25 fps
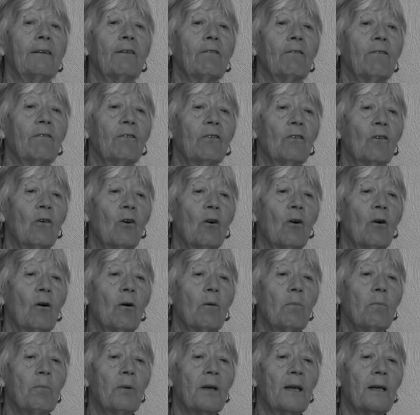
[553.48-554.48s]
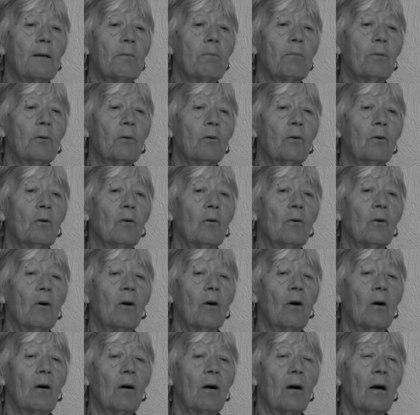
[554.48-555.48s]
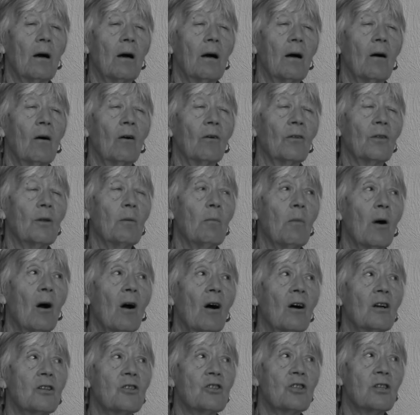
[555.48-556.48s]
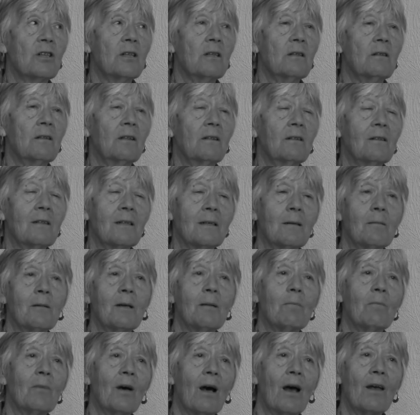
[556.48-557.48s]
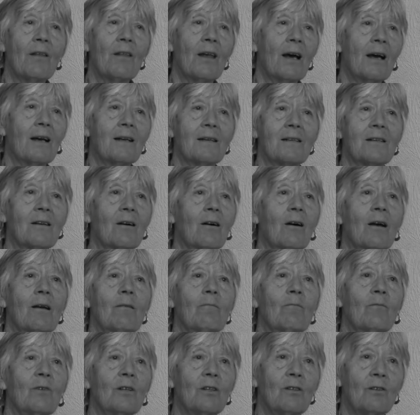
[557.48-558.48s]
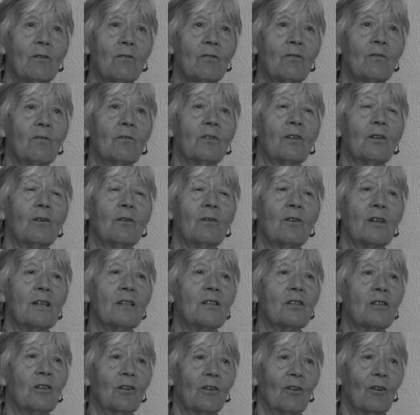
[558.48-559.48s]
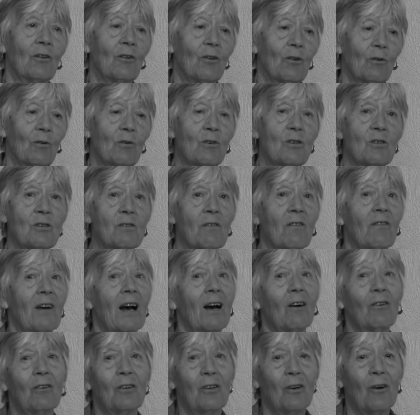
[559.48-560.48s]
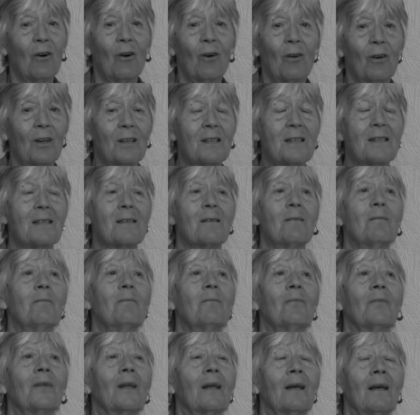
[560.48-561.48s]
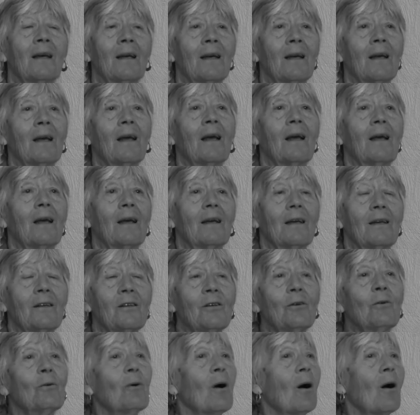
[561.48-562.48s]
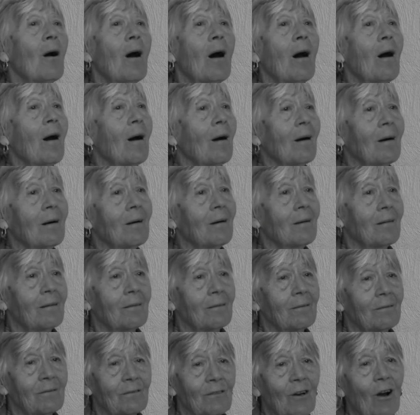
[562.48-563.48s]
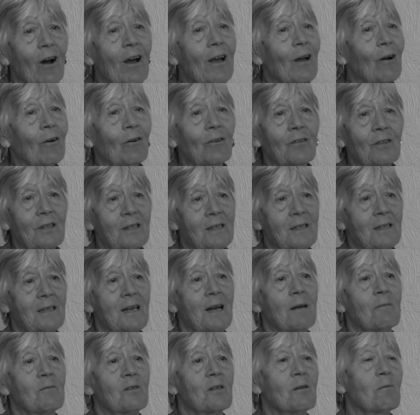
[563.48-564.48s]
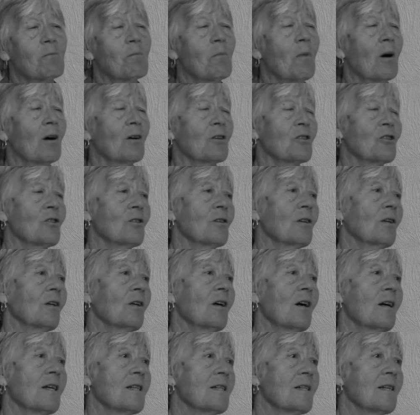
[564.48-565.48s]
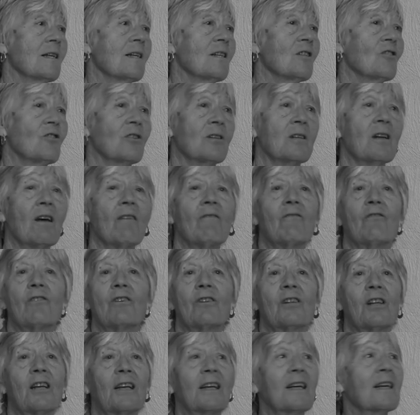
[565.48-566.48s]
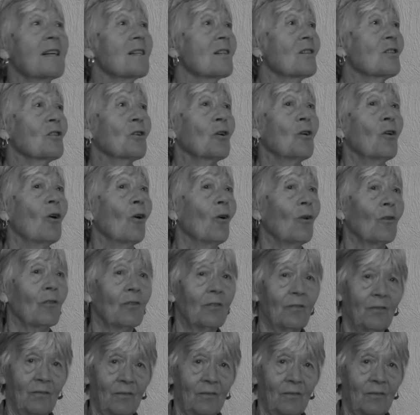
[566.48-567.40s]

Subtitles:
for people on the margin, because I mean by that time when you're into the throes of alcoholism, you are right on the steps of marginalisation. Everything has gone.